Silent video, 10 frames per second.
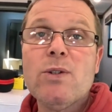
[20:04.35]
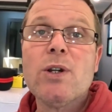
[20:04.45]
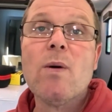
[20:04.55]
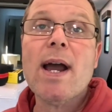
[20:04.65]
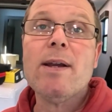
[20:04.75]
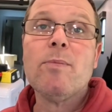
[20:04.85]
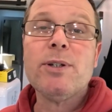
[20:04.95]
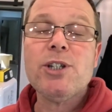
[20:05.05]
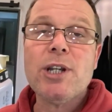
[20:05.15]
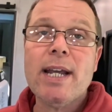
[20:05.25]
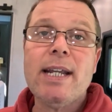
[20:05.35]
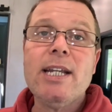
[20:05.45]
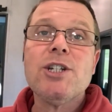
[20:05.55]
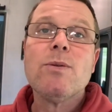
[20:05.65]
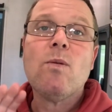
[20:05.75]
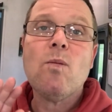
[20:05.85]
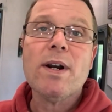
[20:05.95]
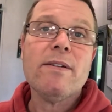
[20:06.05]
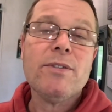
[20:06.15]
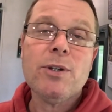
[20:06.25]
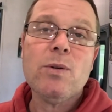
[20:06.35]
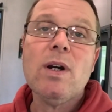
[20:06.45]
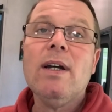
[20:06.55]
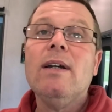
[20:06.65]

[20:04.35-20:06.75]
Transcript: so I appreciate each one of you.